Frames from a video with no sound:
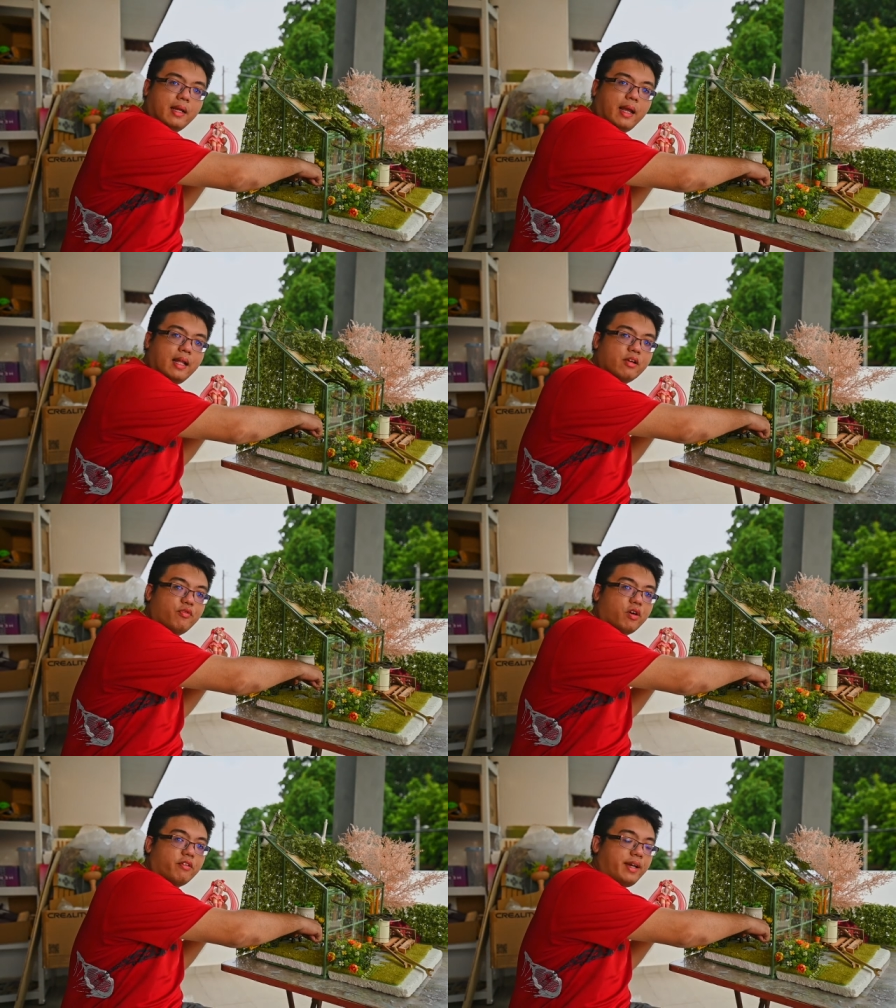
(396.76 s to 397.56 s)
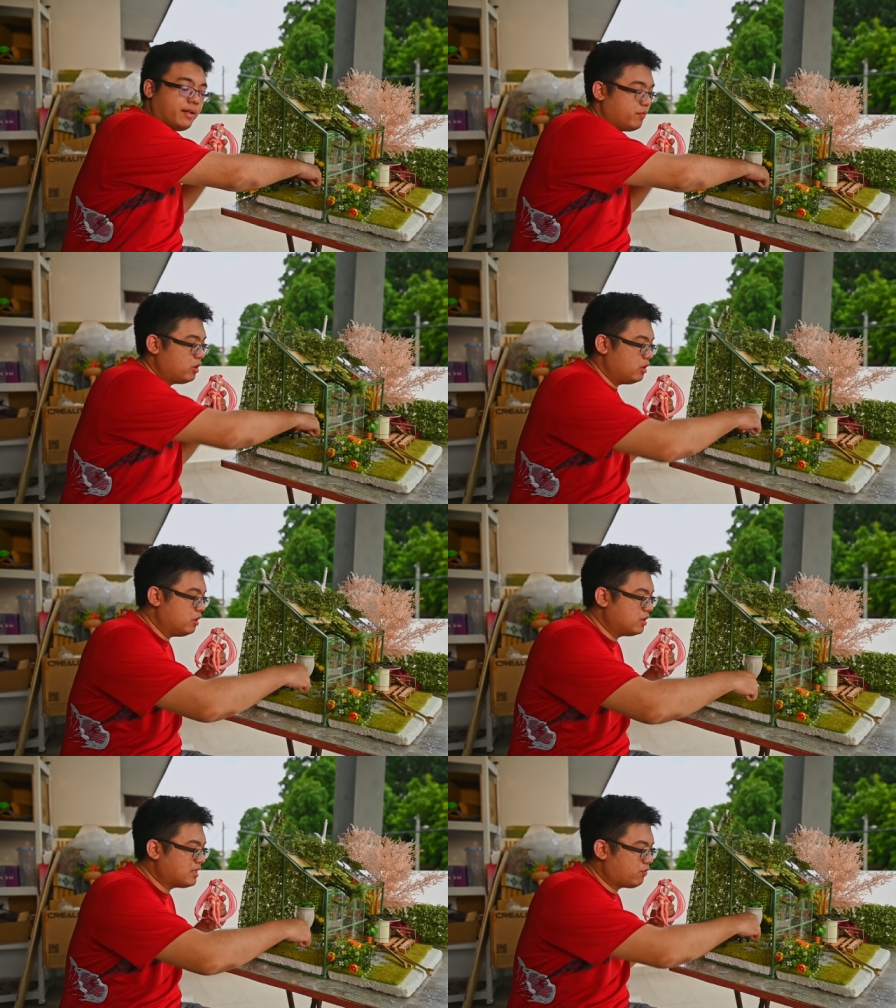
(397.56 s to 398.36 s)
in the flooring. You
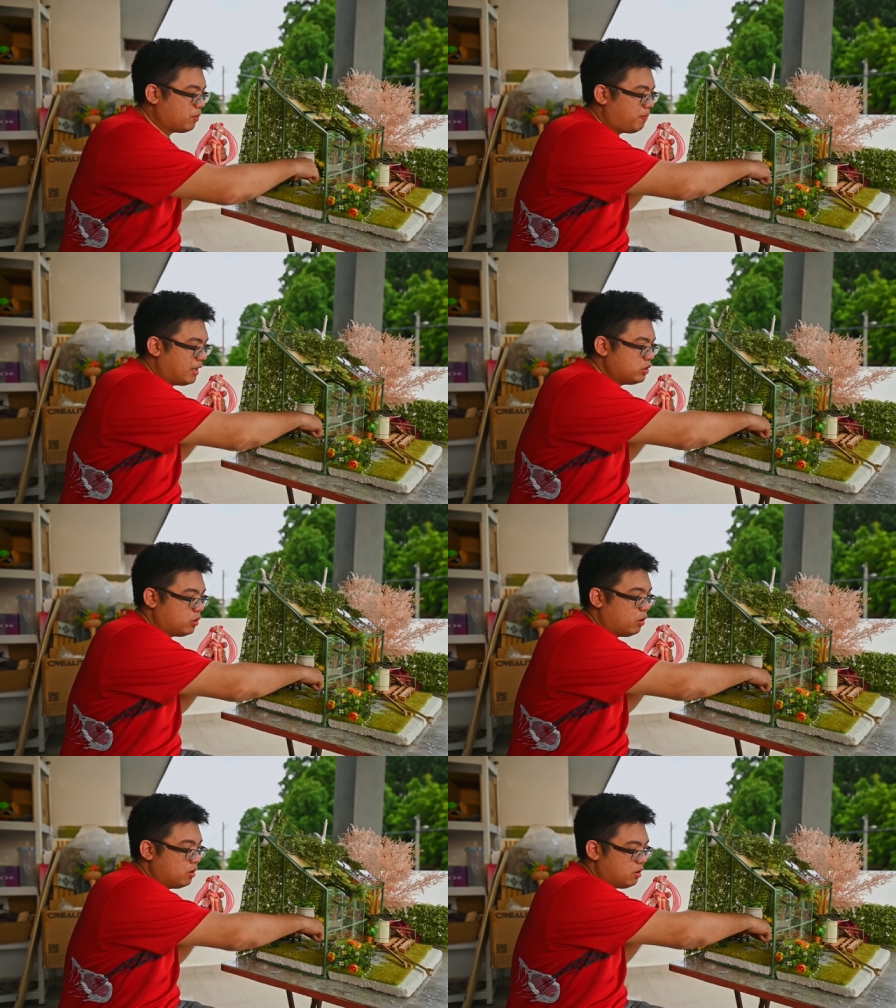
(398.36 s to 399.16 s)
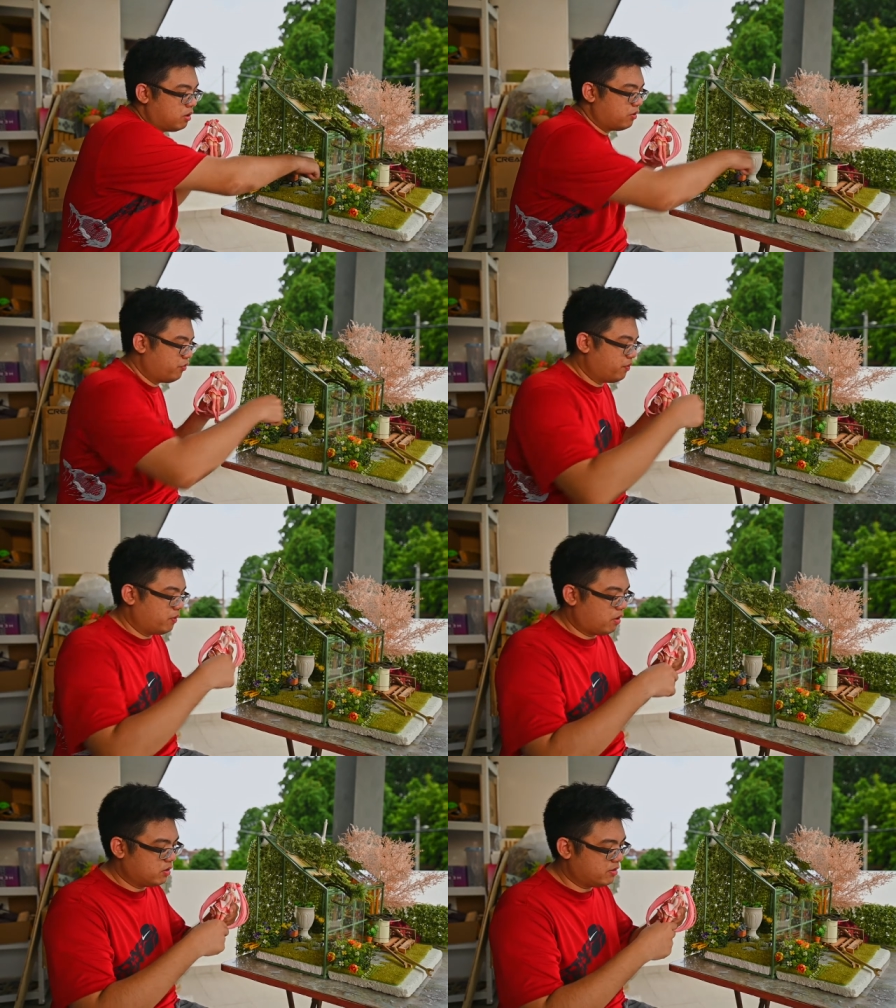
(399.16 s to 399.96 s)
just have to punch hole on the
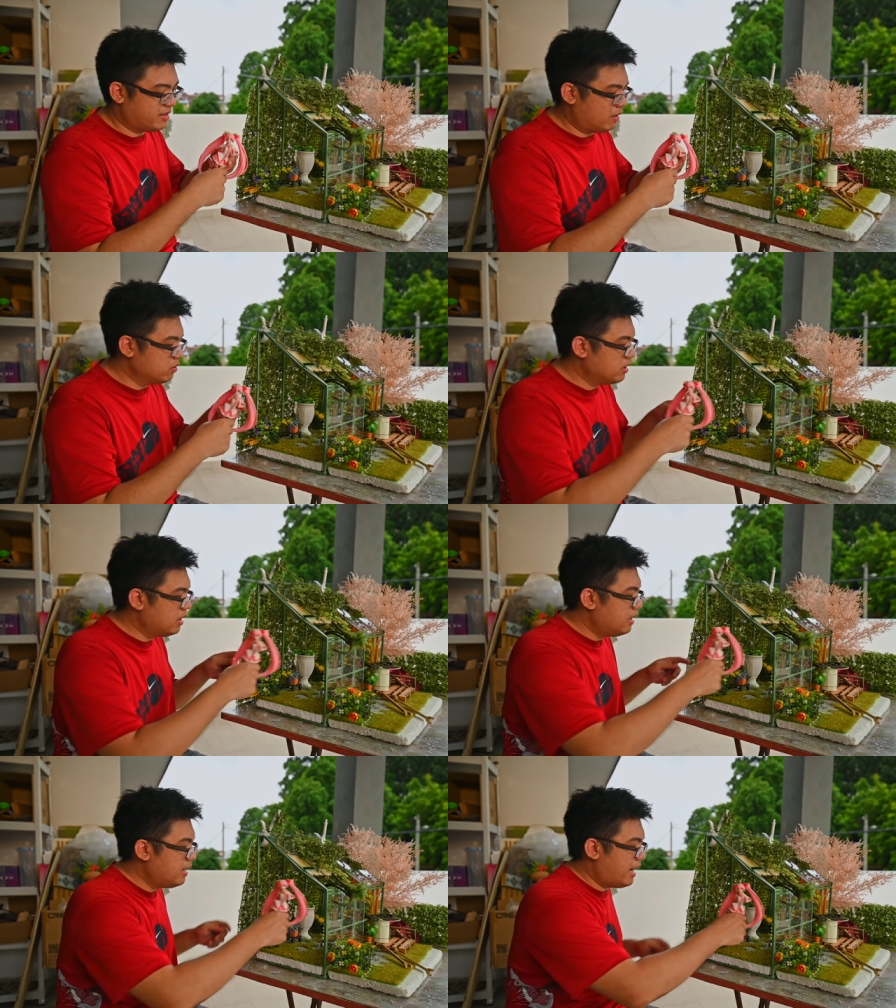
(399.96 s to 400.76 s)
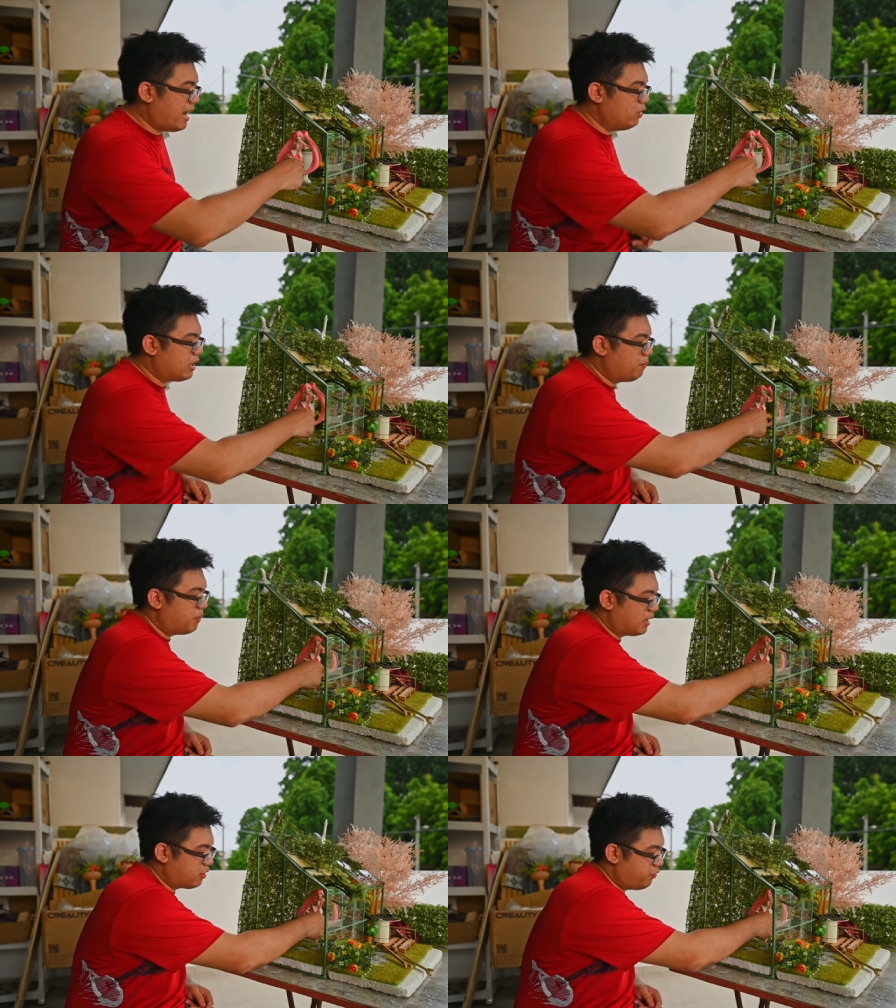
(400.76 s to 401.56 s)
on the ground and you can
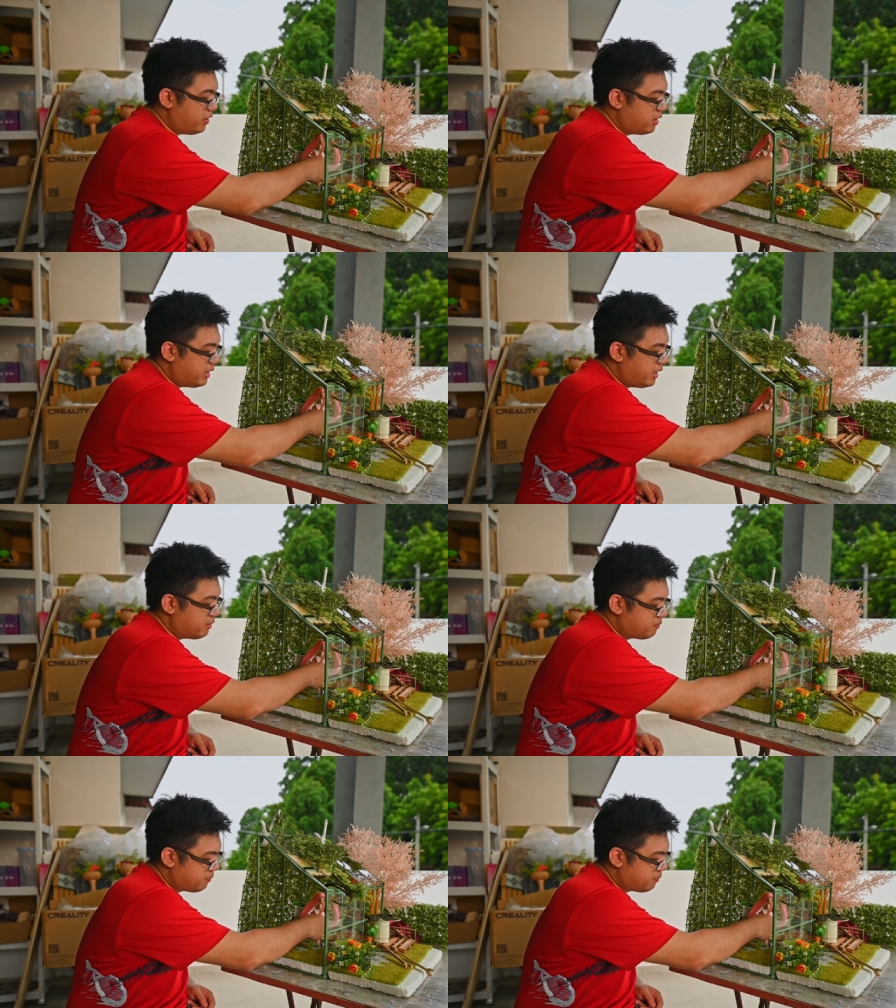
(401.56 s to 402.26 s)
plug the figure in.